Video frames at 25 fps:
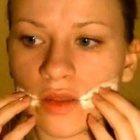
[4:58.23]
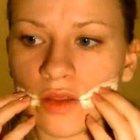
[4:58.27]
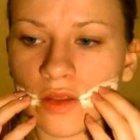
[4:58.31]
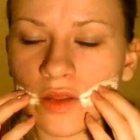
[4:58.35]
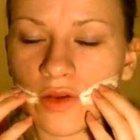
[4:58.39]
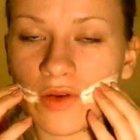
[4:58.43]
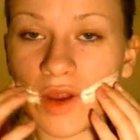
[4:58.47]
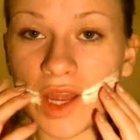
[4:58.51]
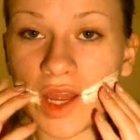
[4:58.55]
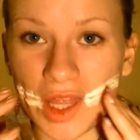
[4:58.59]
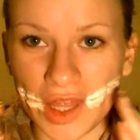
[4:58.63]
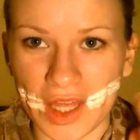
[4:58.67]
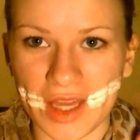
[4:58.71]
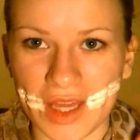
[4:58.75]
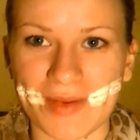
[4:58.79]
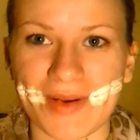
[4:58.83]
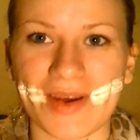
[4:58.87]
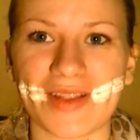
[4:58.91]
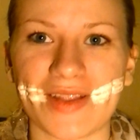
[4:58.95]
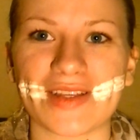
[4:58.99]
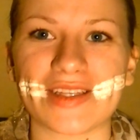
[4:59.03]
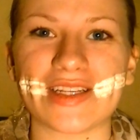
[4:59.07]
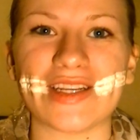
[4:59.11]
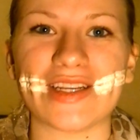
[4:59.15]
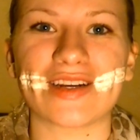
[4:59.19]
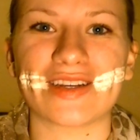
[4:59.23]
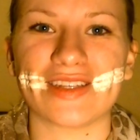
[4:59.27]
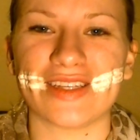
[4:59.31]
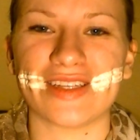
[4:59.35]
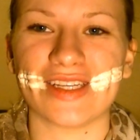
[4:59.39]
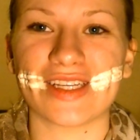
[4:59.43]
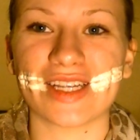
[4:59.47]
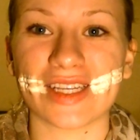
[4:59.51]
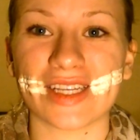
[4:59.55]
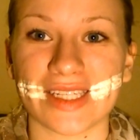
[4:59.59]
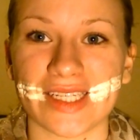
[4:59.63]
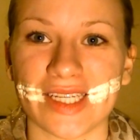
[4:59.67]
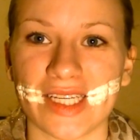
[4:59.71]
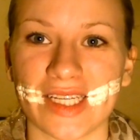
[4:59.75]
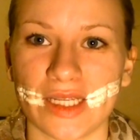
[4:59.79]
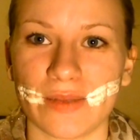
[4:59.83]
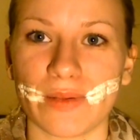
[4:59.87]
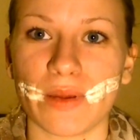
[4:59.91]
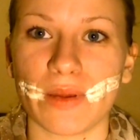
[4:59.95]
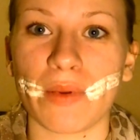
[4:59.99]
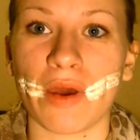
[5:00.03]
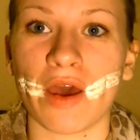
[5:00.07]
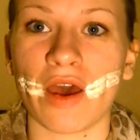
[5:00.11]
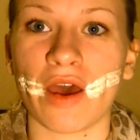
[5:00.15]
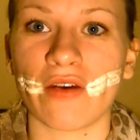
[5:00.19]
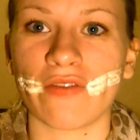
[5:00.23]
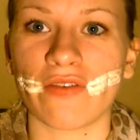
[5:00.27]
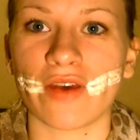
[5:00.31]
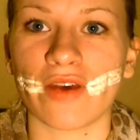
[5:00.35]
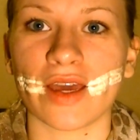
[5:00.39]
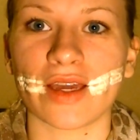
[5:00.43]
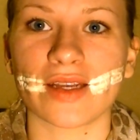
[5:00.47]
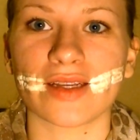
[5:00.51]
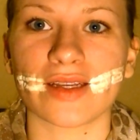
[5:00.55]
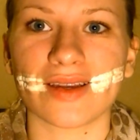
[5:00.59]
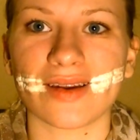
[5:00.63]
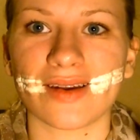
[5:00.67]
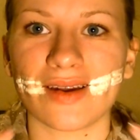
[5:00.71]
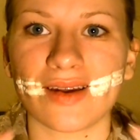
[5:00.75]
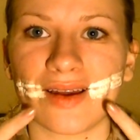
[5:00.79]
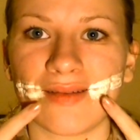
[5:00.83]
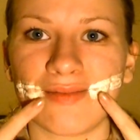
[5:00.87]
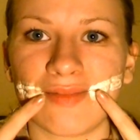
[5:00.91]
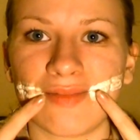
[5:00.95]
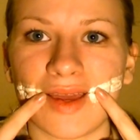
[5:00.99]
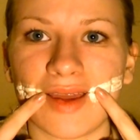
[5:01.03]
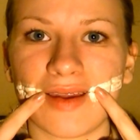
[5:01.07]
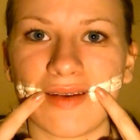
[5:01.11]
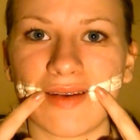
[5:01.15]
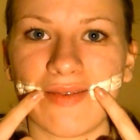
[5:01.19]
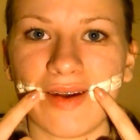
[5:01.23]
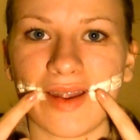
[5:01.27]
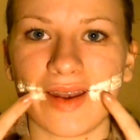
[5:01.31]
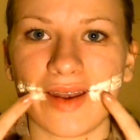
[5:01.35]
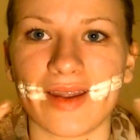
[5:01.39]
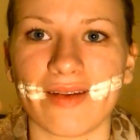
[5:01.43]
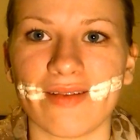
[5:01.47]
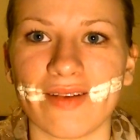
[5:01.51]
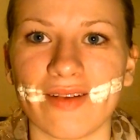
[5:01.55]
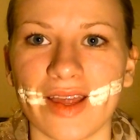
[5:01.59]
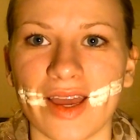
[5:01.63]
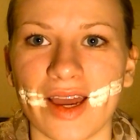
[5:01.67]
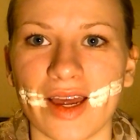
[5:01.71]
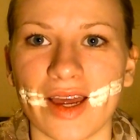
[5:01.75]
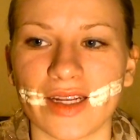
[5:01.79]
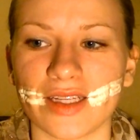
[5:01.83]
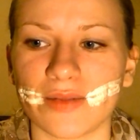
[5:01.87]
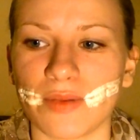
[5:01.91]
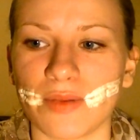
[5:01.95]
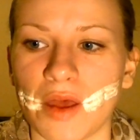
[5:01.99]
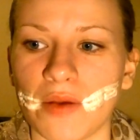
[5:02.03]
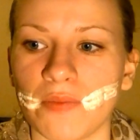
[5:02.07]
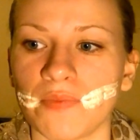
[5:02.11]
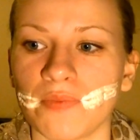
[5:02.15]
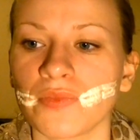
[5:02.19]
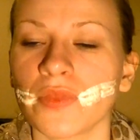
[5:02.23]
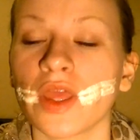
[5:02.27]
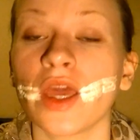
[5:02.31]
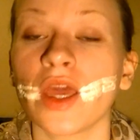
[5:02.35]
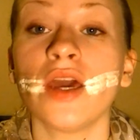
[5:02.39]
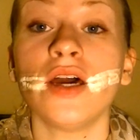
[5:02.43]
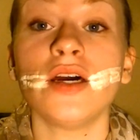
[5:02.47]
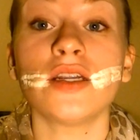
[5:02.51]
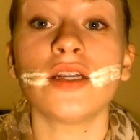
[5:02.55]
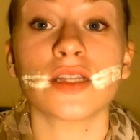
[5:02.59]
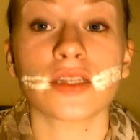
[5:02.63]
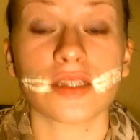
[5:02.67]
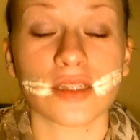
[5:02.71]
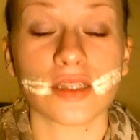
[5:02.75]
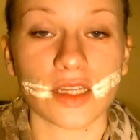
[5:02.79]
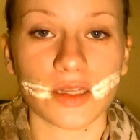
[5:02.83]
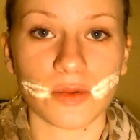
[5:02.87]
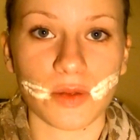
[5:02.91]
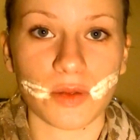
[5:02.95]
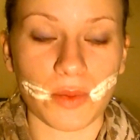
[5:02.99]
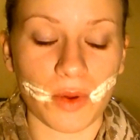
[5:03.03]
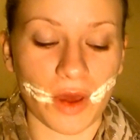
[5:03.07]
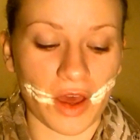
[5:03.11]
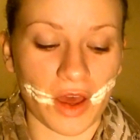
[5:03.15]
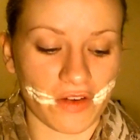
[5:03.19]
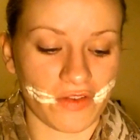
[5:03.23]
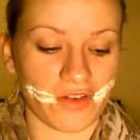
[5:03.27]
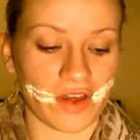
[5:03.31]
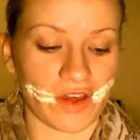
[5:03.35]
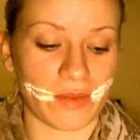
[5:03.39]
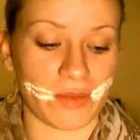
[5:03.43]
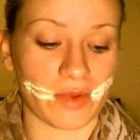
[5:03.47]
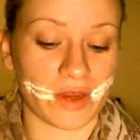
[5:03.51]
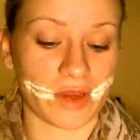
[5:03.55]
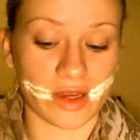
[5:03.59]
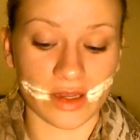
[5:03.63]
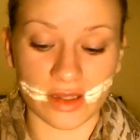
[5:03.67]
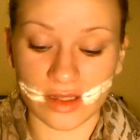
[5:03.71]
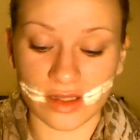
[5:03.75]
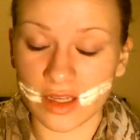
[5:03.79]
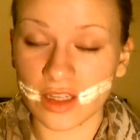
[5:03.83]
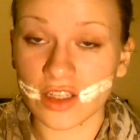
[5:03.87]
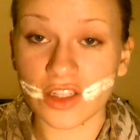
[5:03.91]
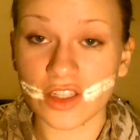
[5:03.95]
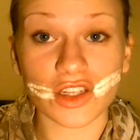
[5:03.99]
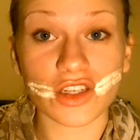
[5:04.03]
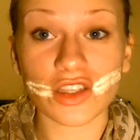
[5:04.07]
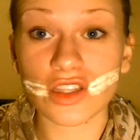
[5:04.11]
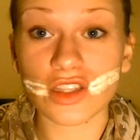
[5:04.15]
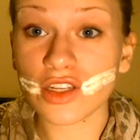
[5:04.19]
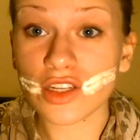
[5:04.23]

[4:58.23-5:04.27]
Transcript: The great thing about this look is it doesn't need to be perfect. I'm like finding it really hard to smell. It doesn't need to be perfect because it's just